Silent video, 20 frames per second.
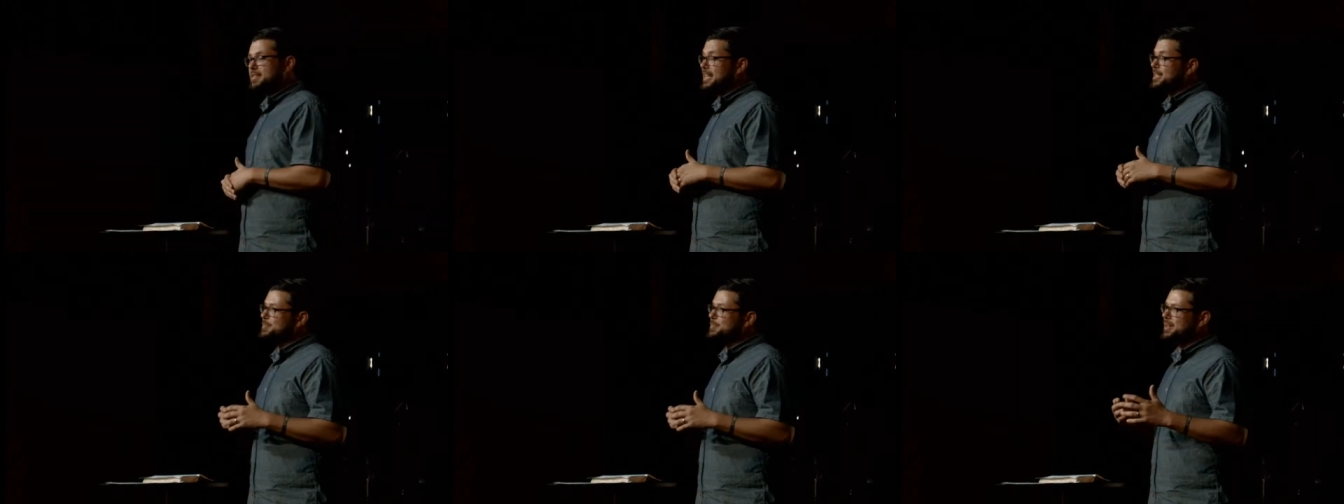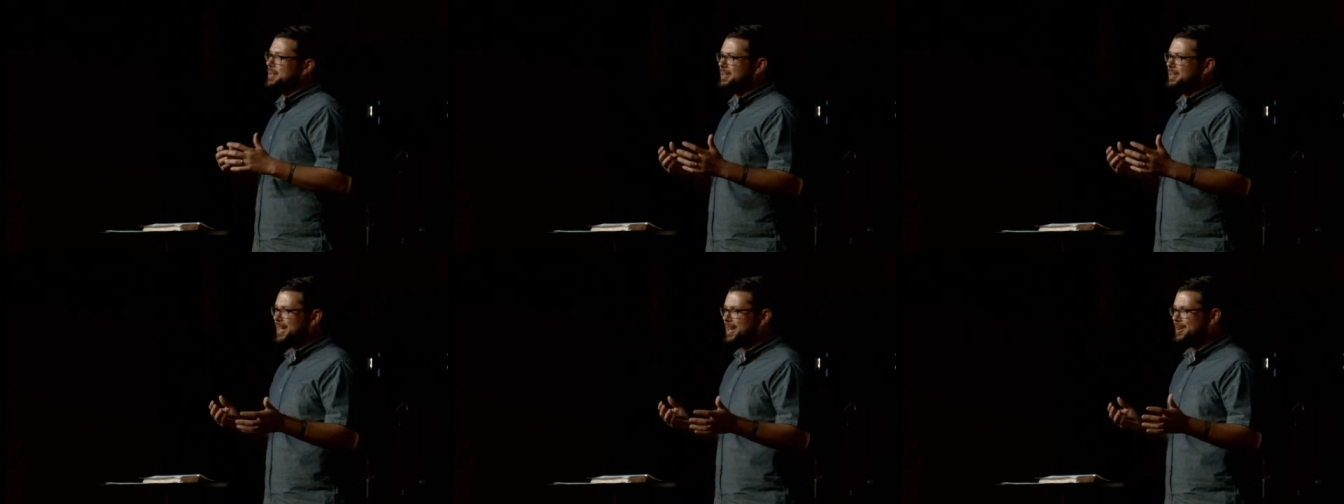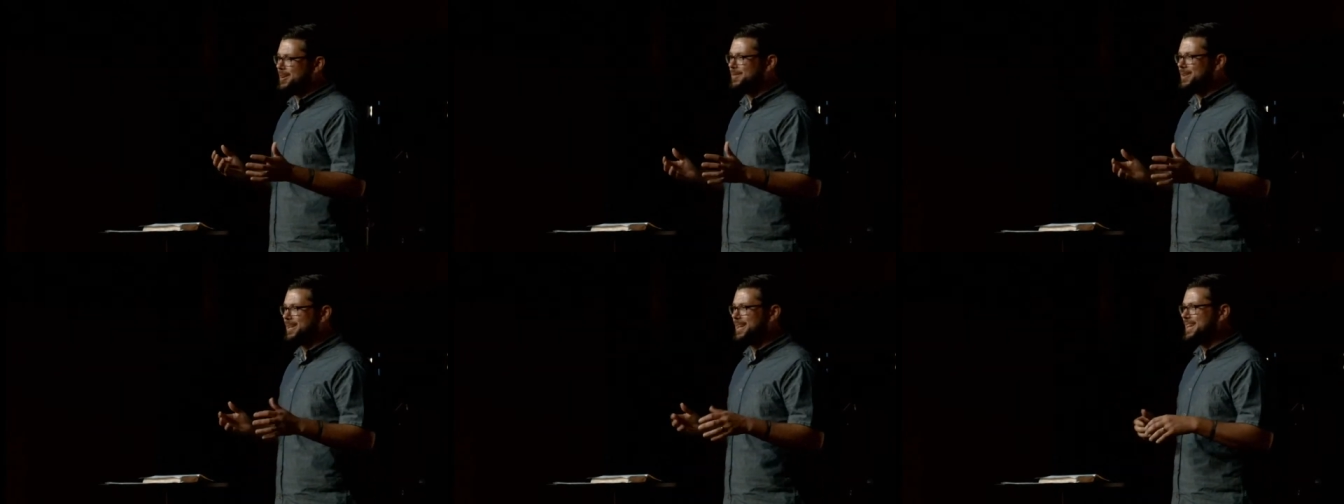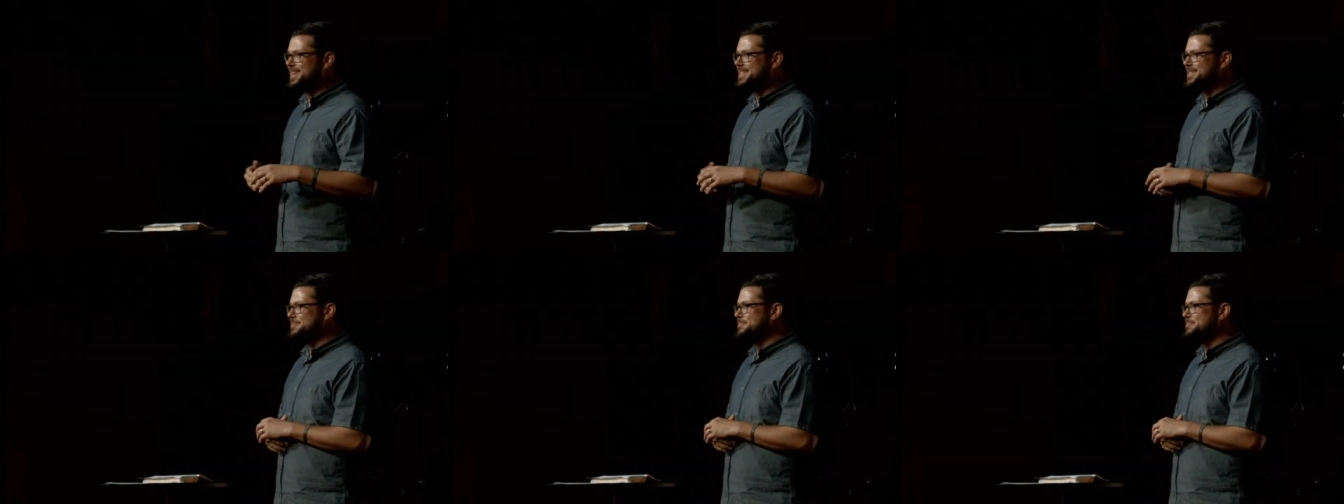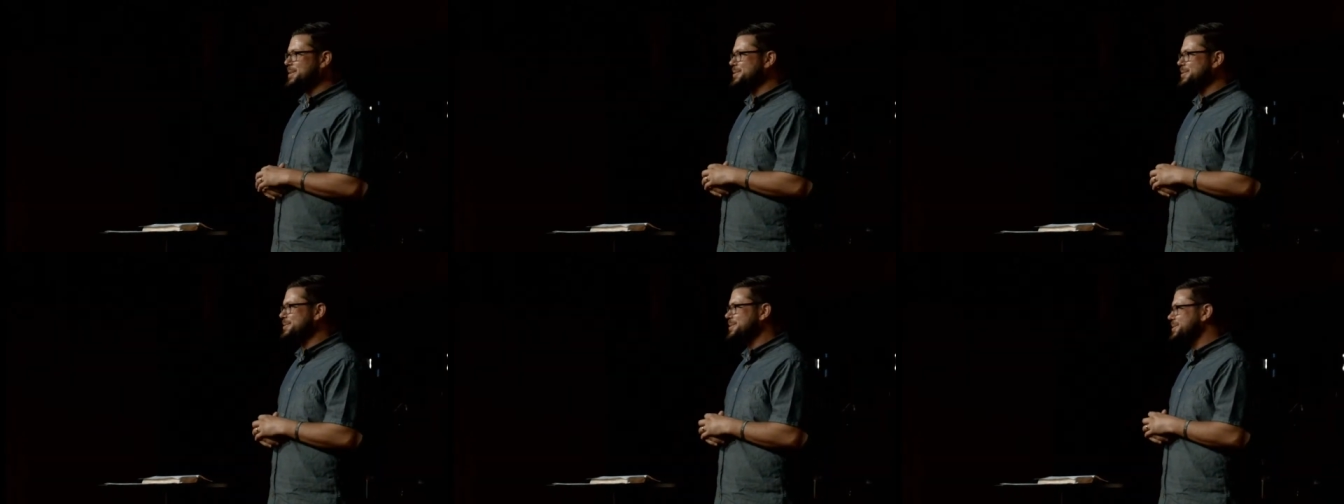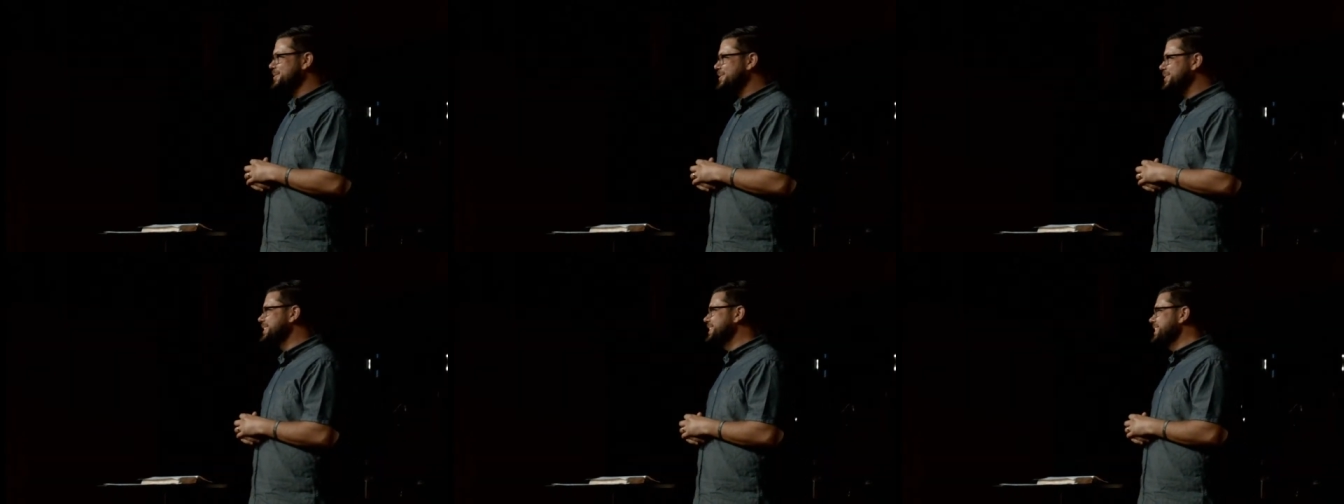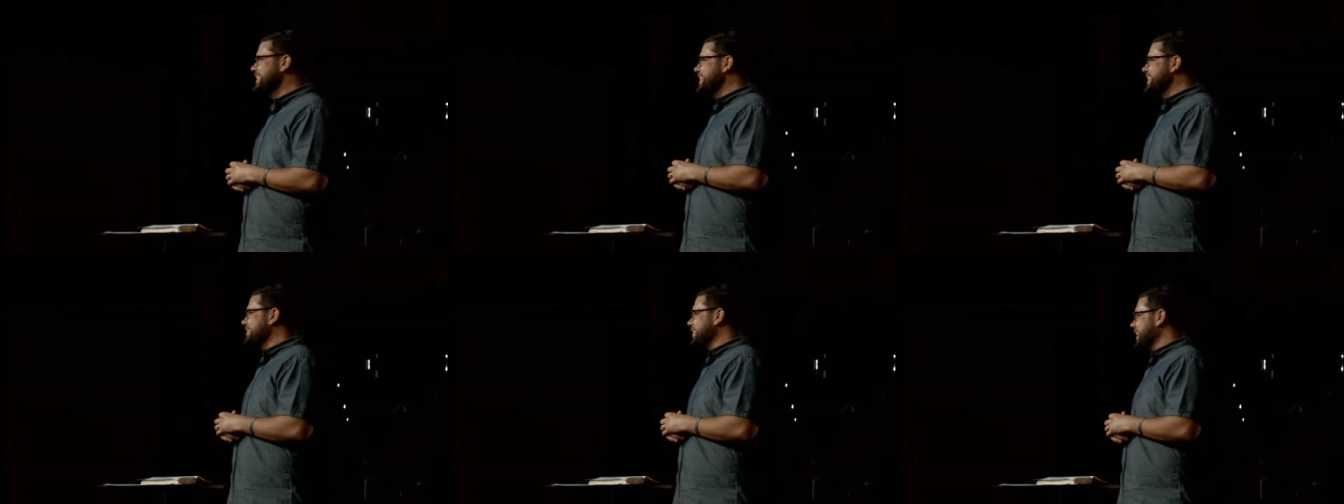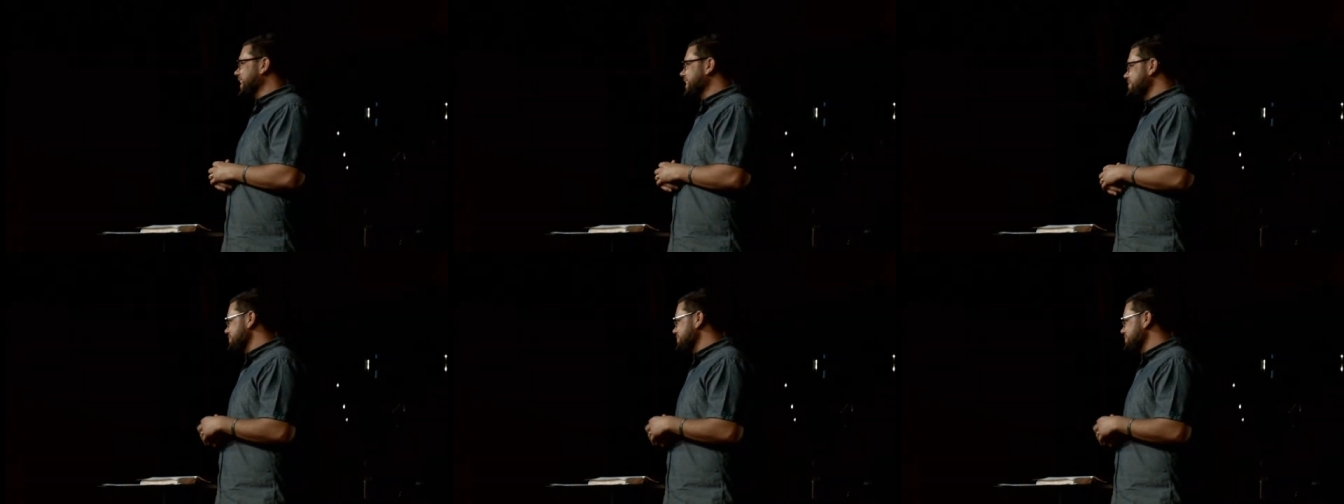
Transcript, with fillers: That's been a lot of fun he's in middle school, right?